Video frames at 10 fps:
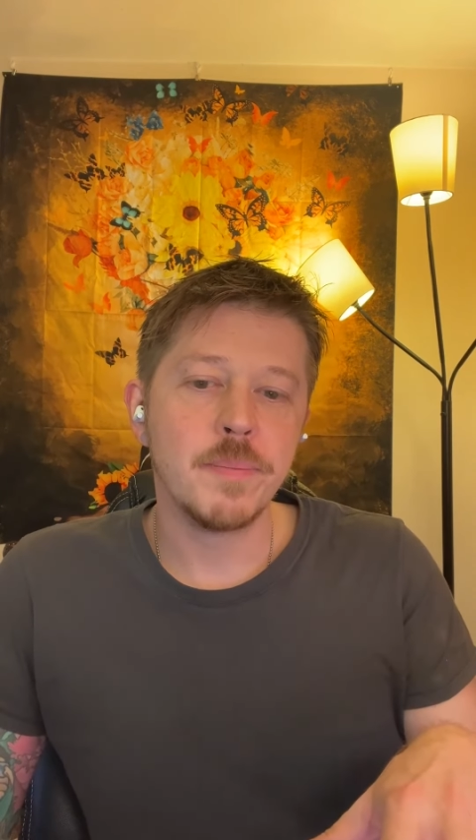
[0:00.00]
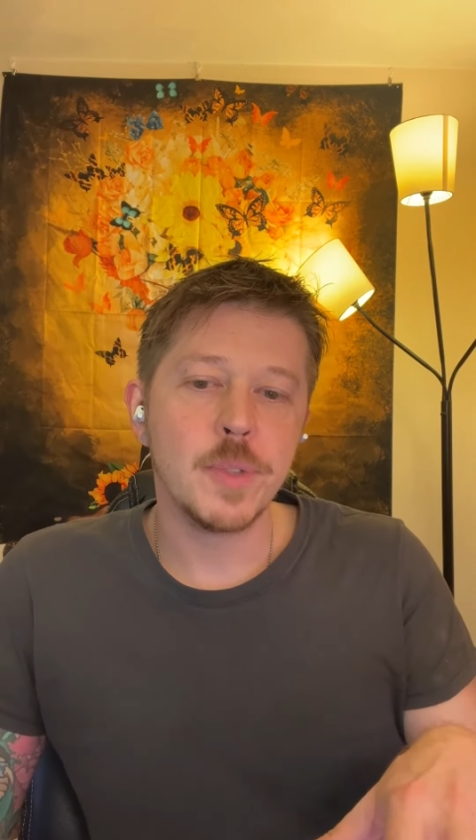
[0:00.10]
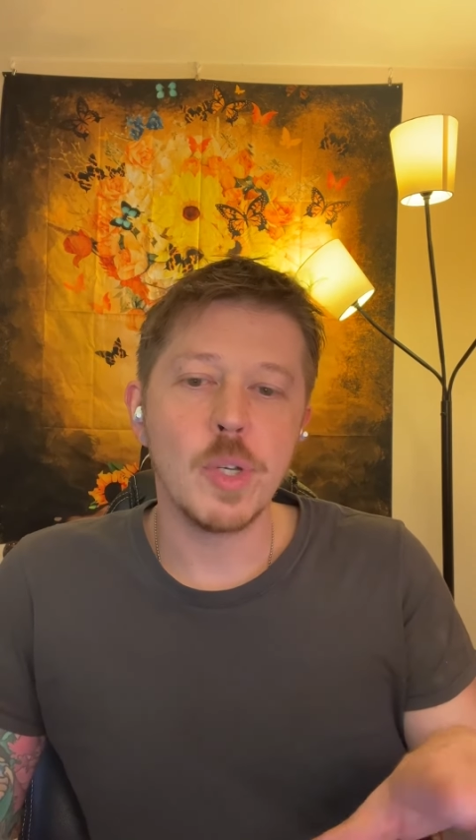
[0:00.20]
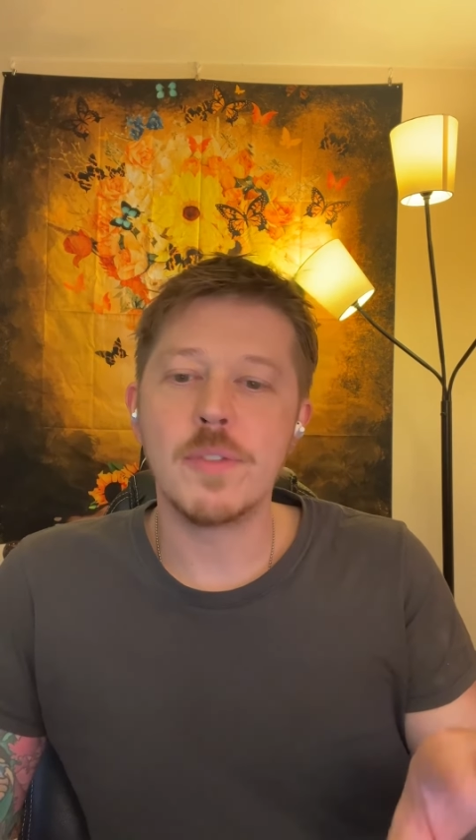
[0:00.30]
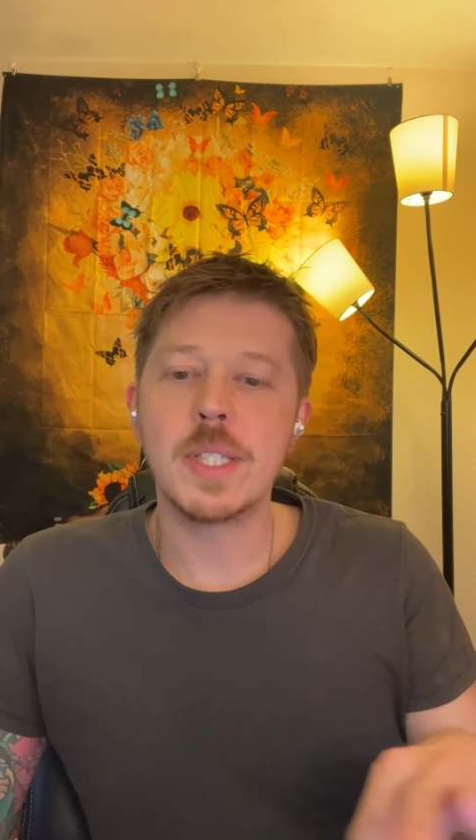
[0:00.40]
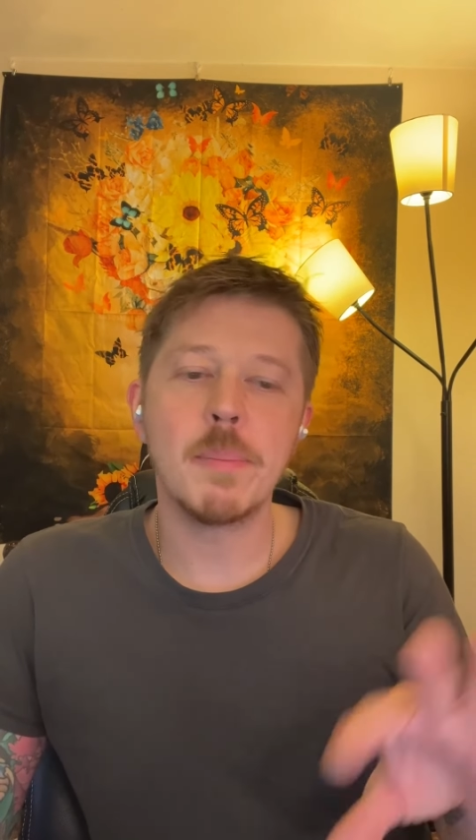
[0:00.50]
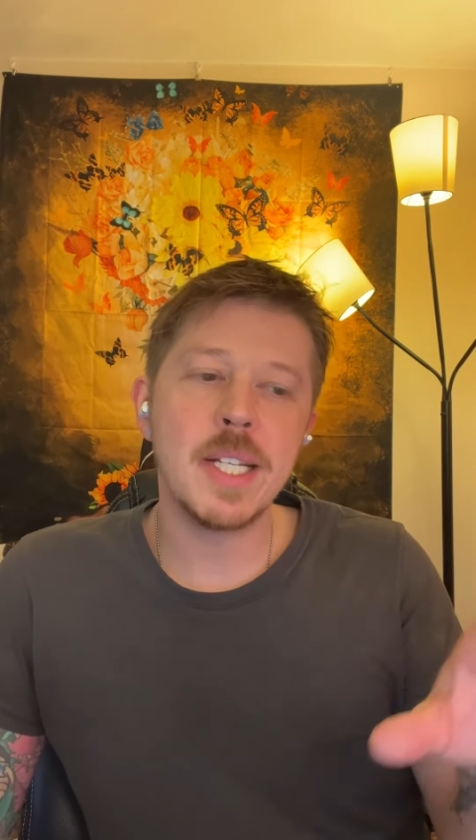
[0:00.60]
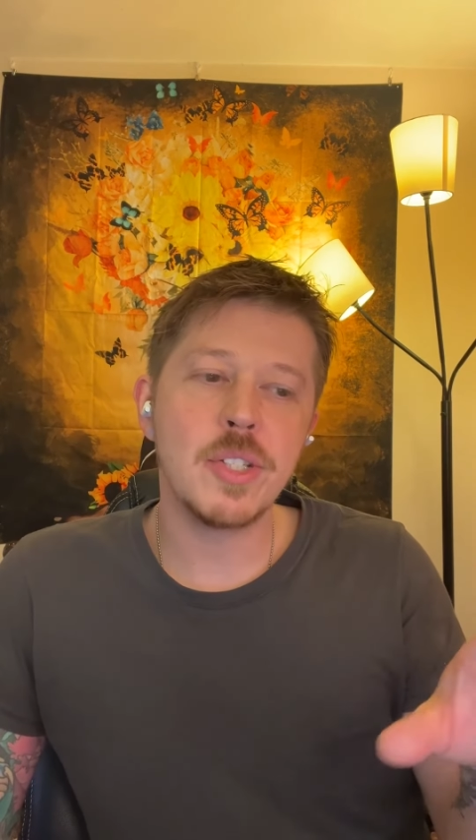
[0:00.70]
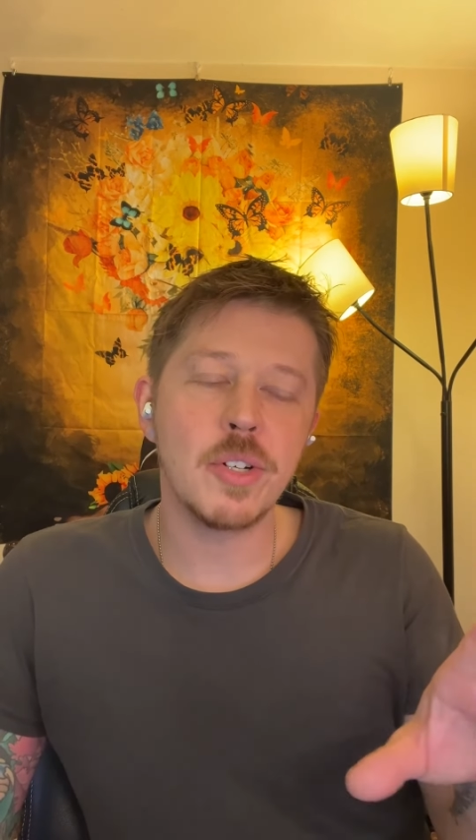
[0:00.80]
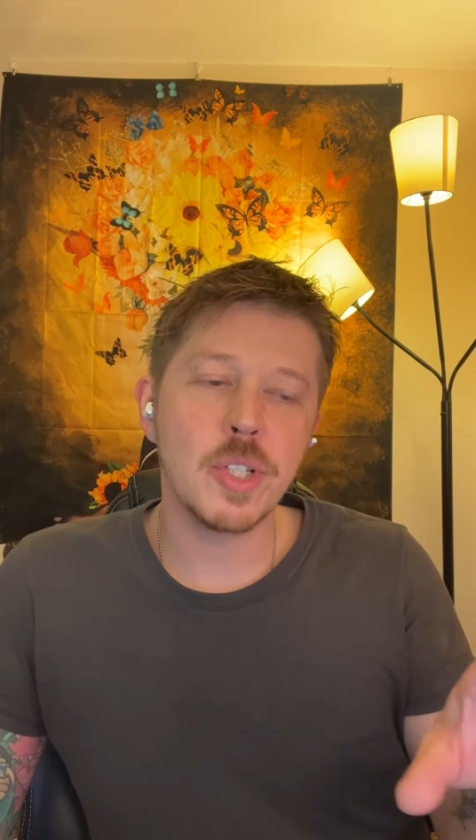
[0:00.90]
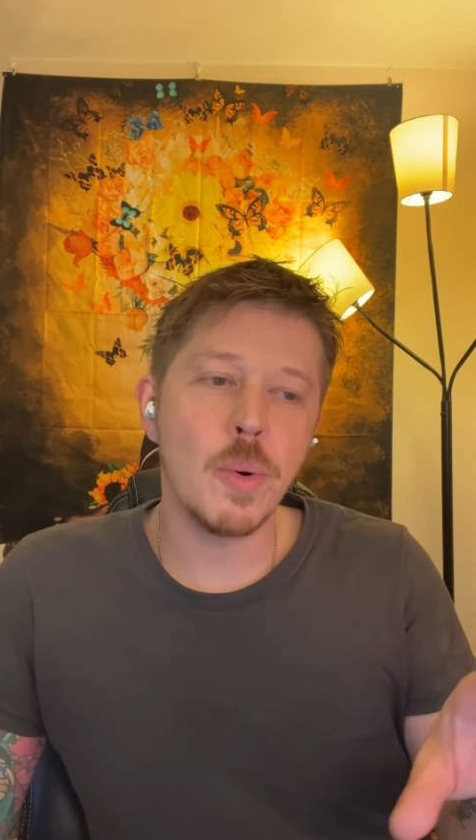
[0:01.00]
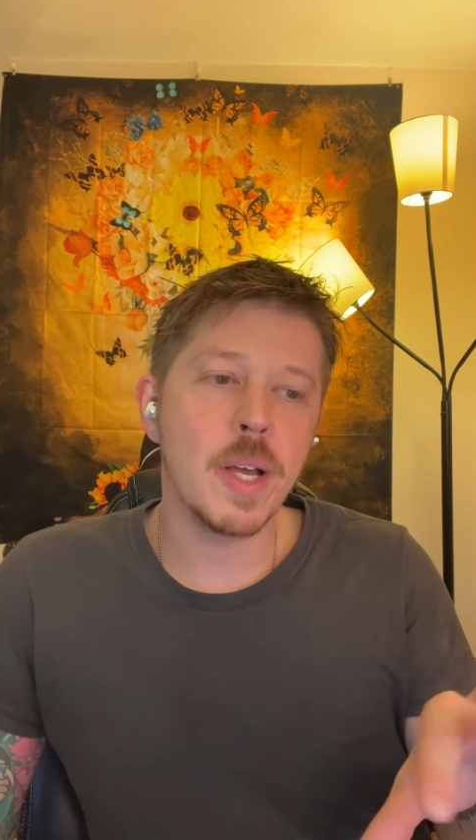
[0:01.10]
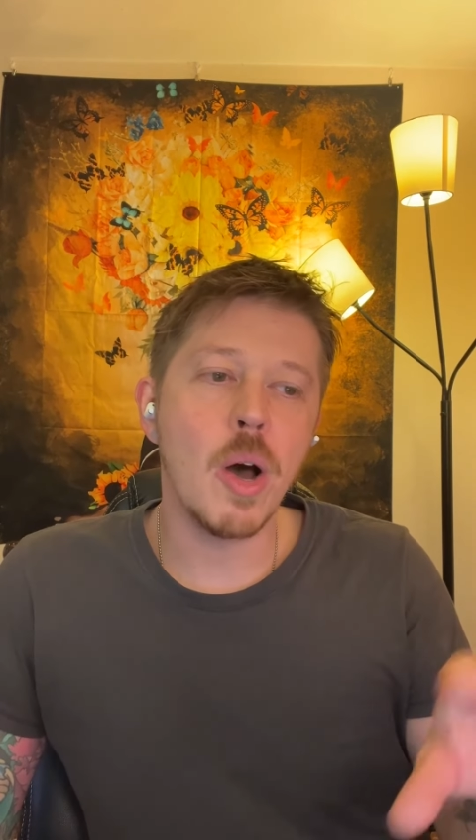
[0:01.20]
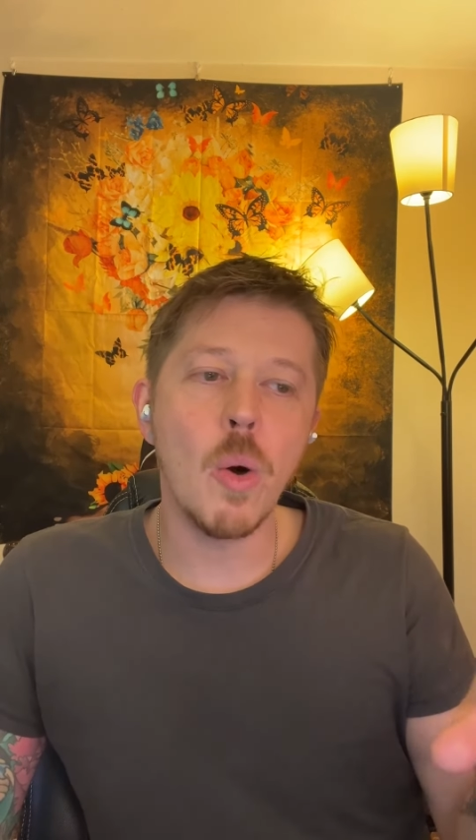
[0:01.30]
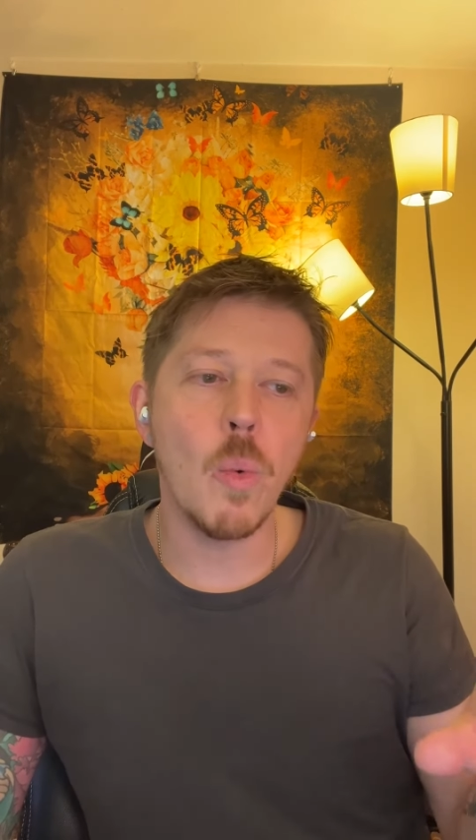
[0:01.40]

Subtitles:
So if somebody starts going all